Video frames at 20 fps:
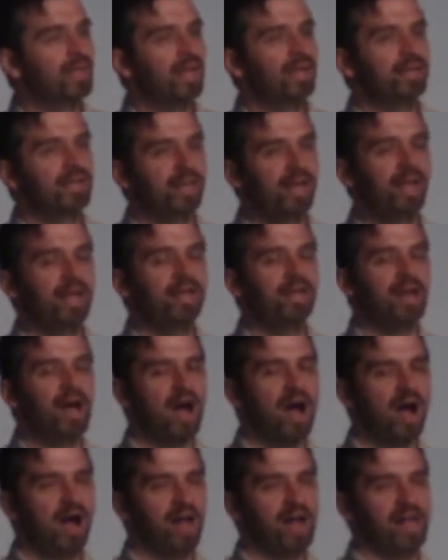Can
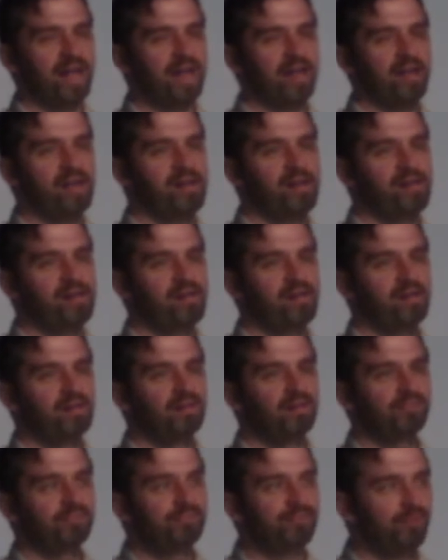I
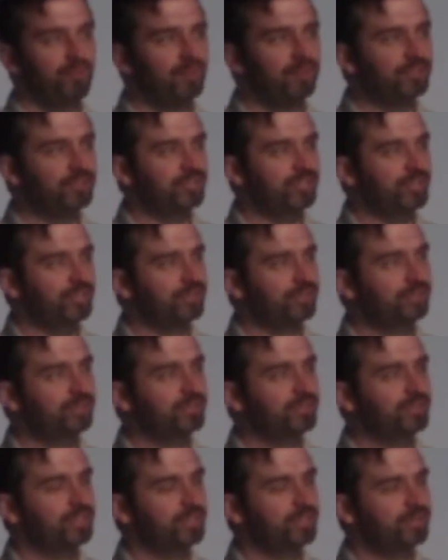force you
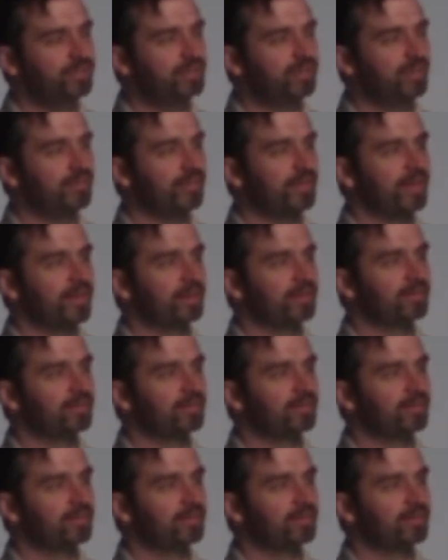to do something?